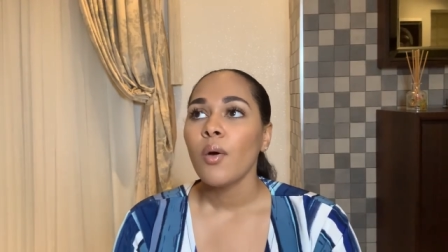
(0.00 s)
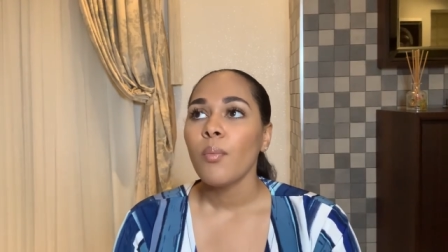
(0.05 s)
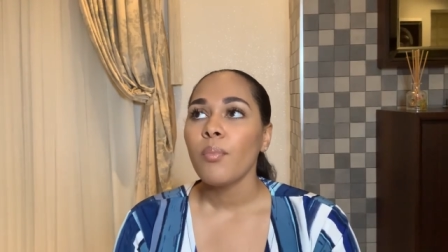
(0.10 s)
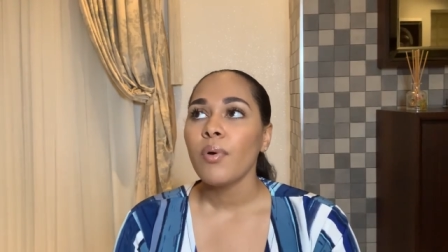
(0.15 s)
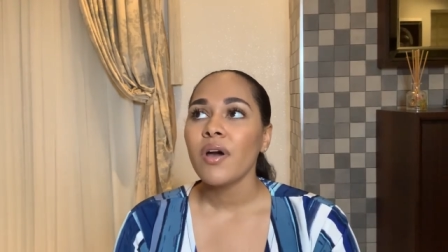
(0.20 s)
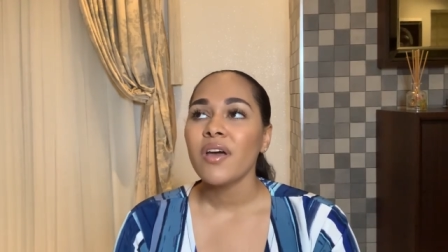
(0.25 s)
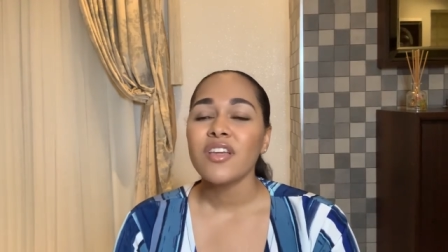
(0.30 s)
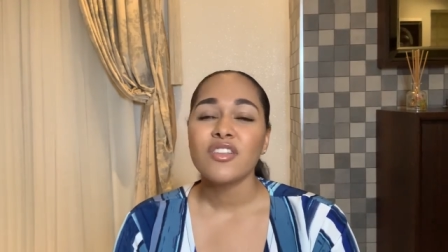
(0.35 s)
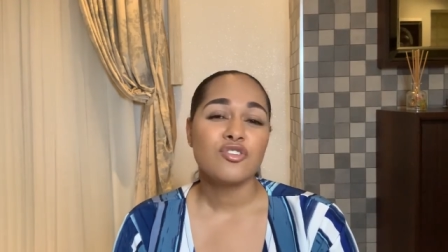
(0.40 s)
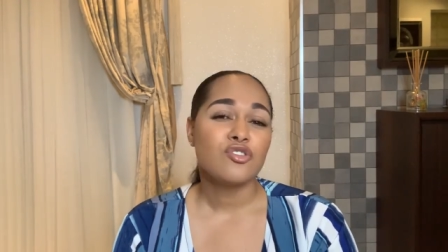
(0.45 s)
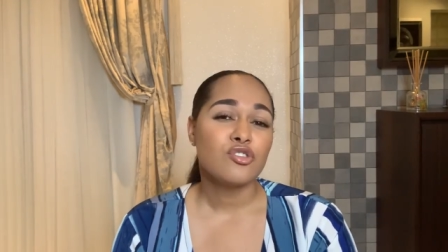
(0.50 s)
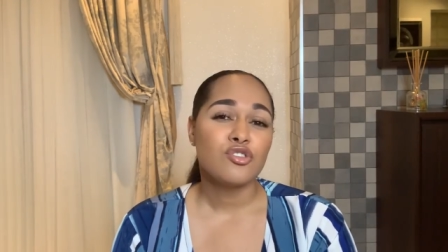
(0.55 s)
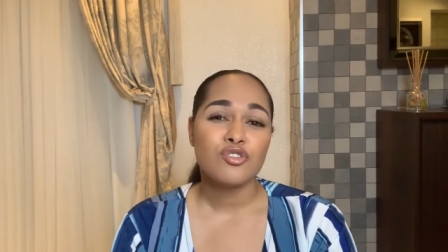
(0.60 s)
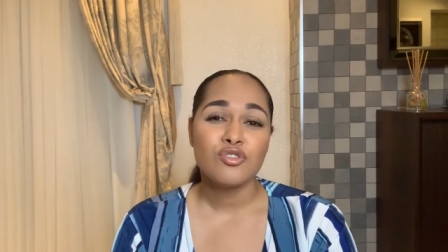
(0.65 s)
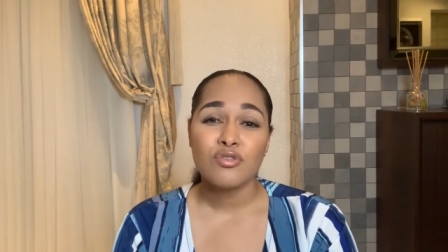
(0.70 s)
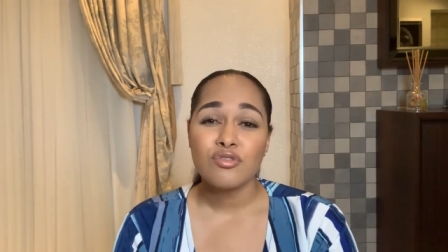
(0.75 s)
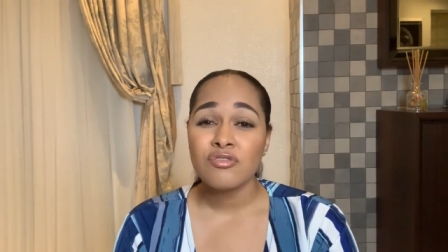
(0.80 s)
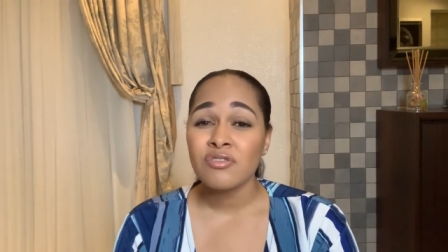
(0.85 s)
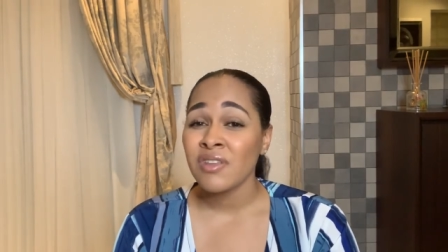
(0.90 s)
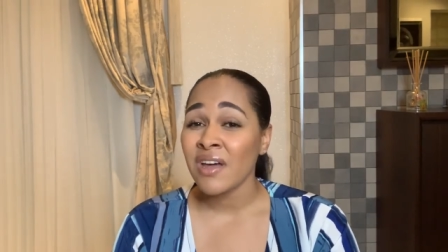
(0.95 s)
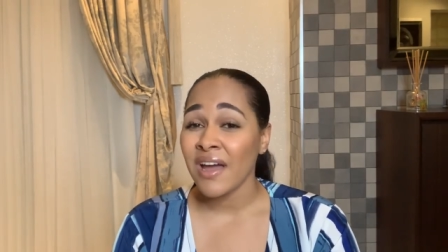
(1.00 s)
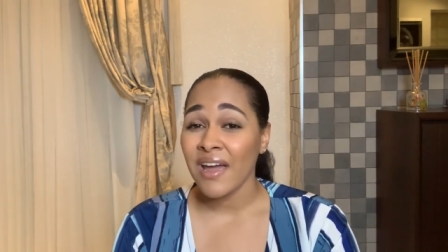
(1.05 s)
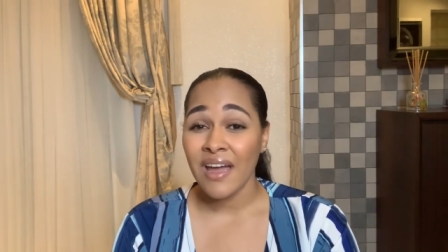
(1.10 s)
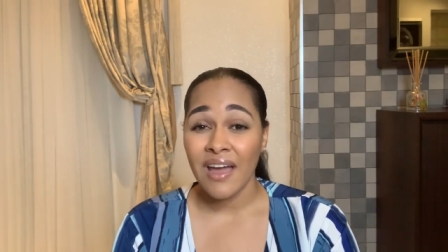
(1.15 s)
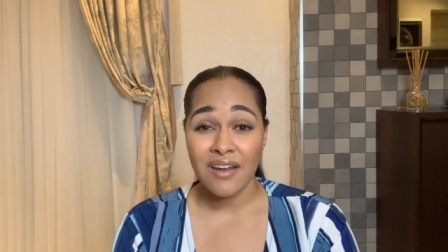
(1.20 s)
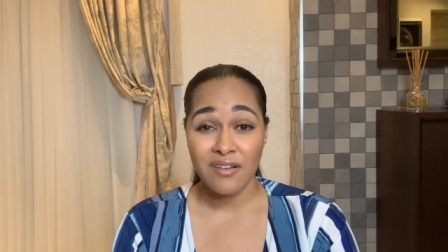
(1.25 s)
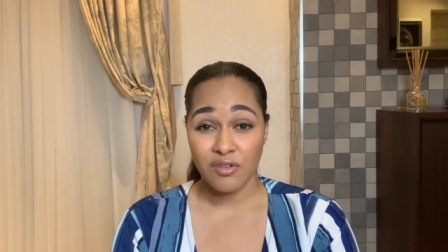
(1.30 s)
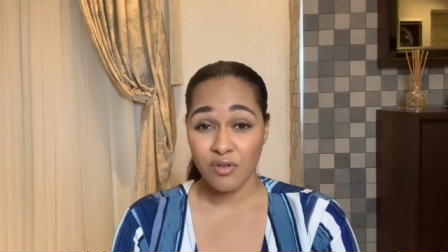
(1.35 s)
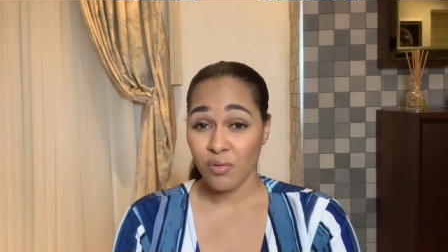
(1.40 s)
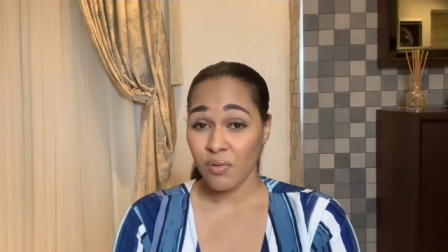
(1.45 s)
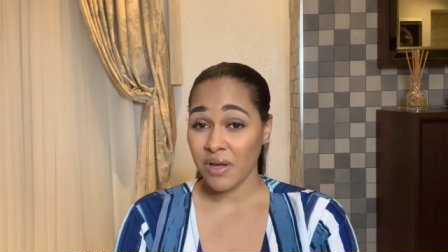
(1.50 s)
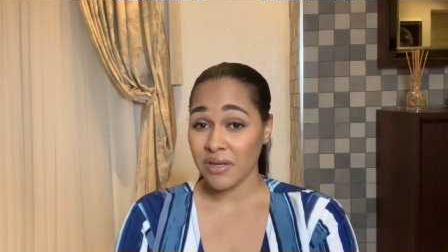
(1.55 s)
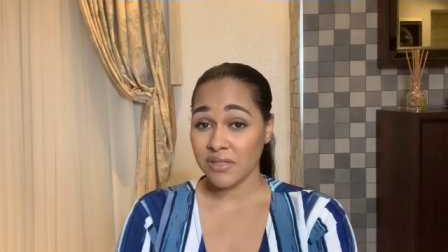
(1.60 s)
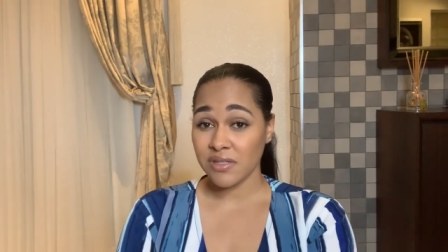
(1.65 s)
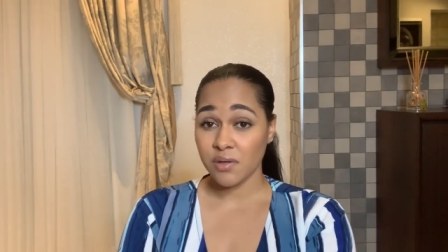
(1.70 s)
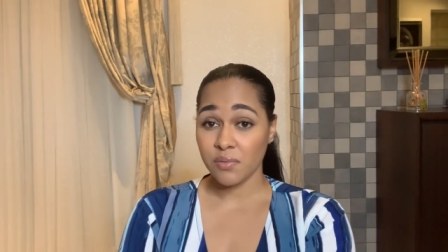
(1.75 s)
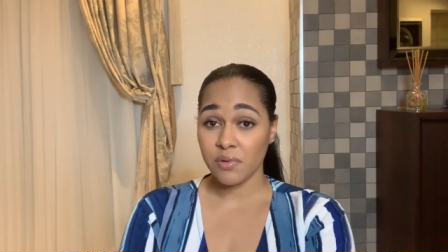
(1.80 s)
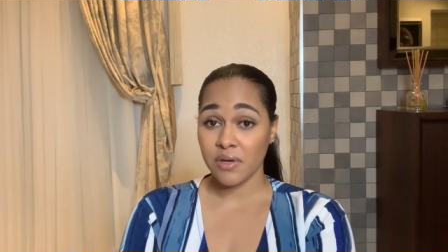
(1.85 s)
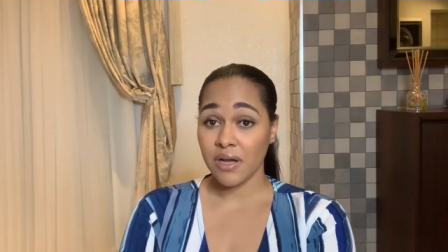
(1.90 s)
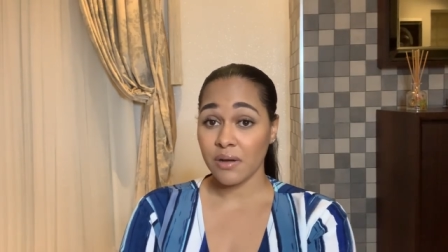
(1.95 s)
But it just shows you that I had no
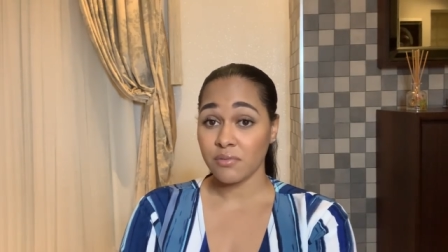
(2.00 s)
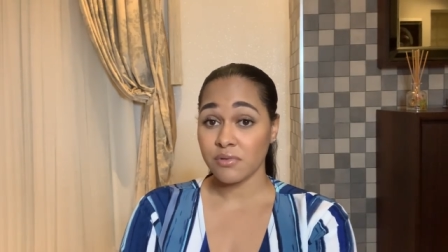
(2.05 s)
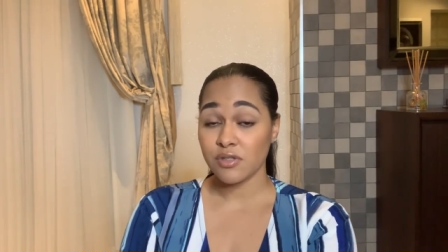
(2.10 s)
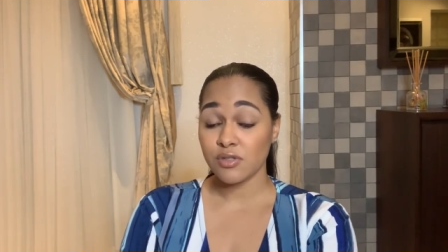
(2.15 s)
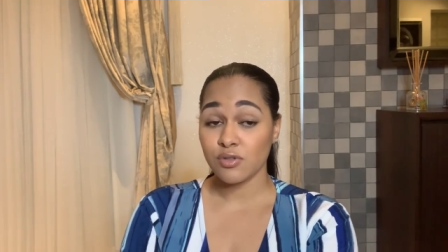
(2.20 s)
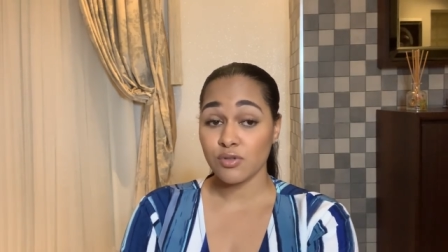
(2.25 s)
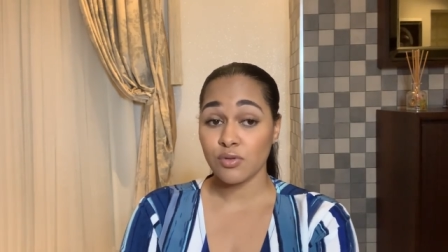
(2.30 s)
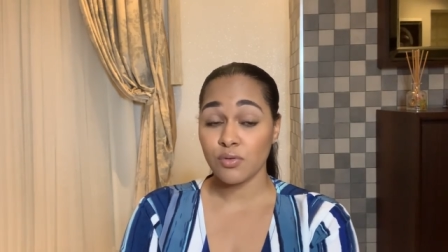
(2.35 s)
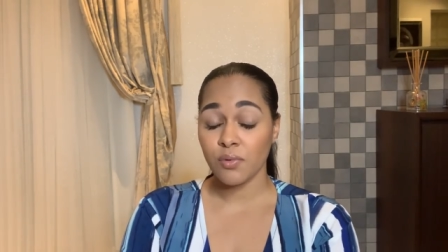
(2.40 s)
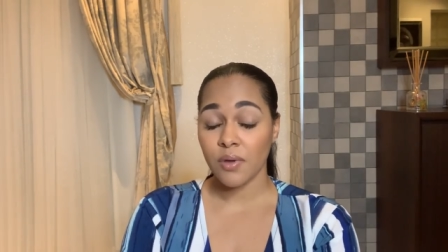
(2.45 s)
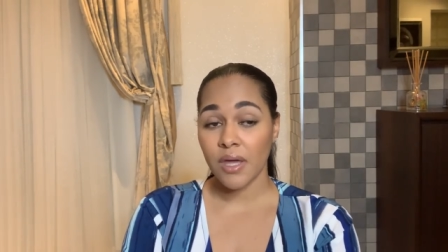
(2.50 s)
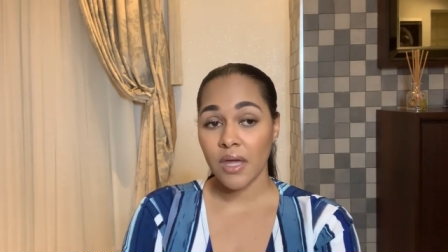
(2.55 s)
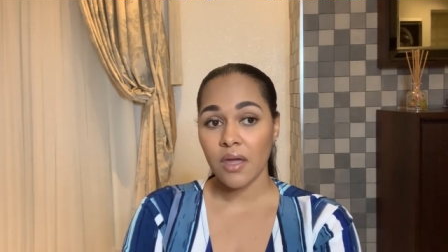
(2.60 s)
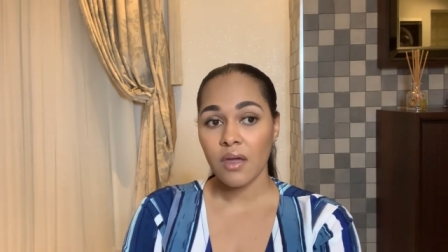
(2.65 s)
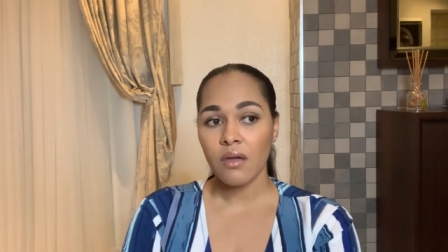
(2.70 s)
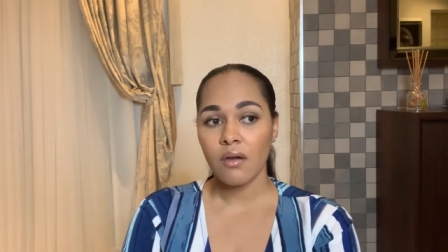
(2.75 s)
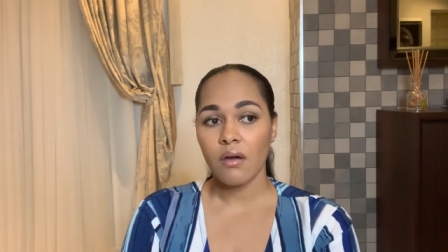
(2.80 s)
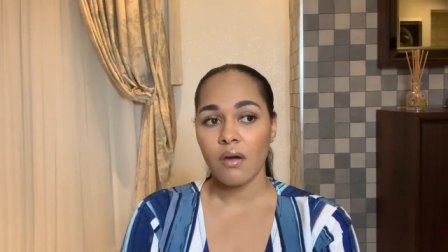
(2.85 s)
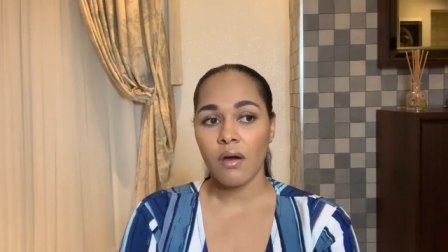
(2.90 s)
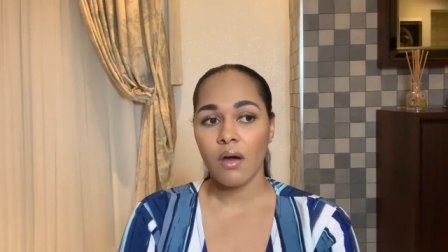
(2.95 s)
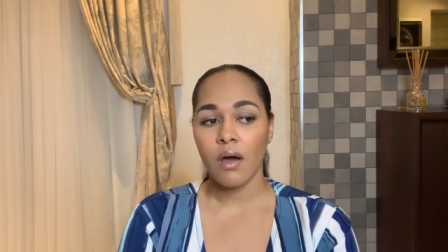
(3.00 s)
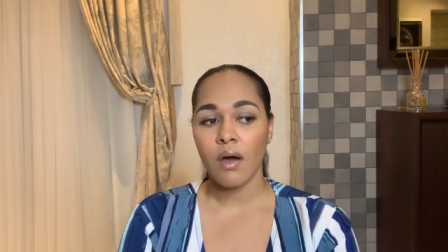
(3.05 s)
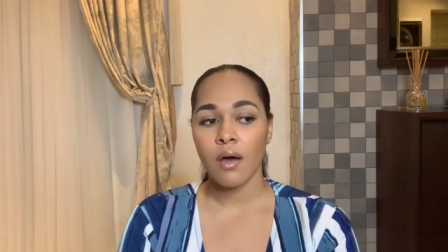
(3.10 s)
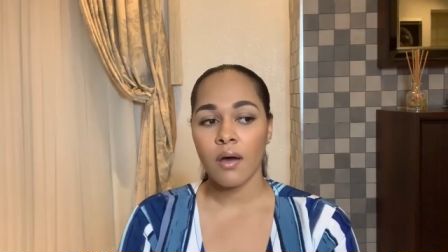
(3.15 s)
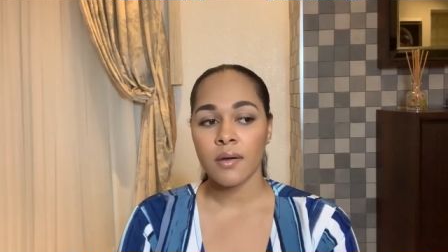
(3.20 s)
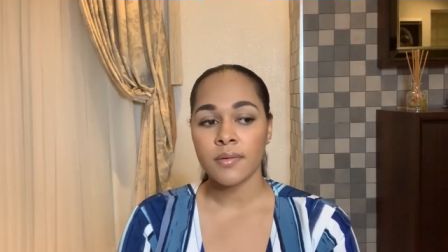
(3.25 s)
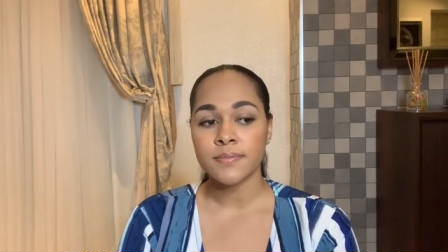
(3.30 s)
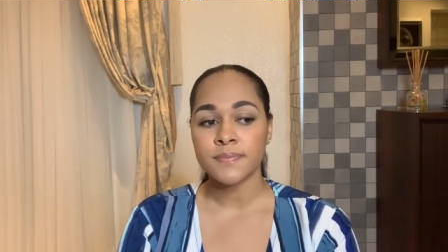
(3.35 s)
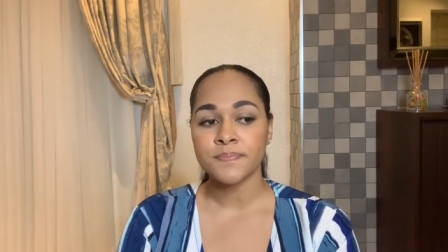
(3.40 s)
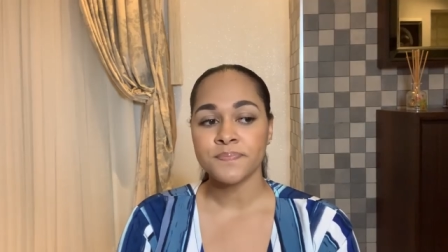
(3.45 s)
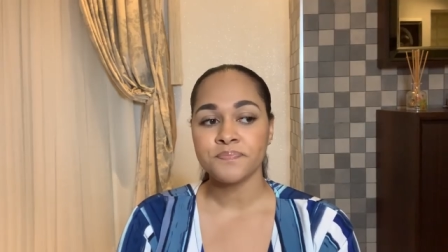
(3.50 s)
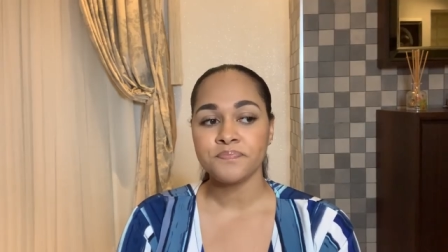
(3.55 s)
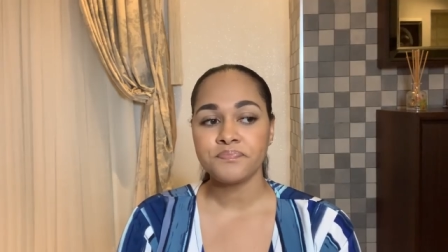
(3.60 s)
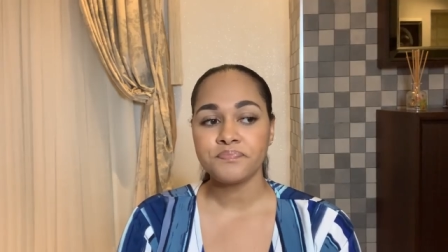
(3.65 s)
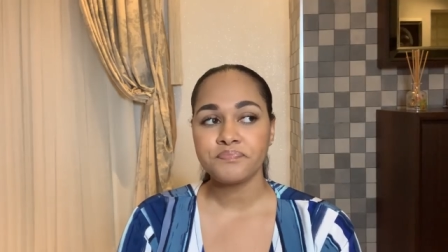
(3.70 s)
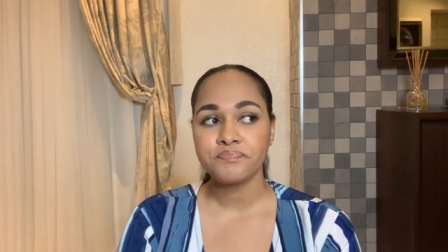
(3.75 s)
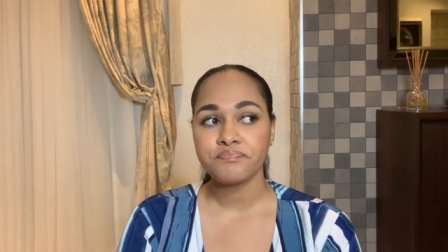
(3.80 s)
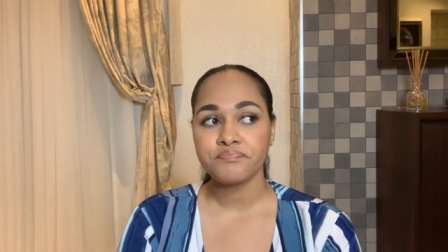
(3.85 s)
idea what I was doing. Um,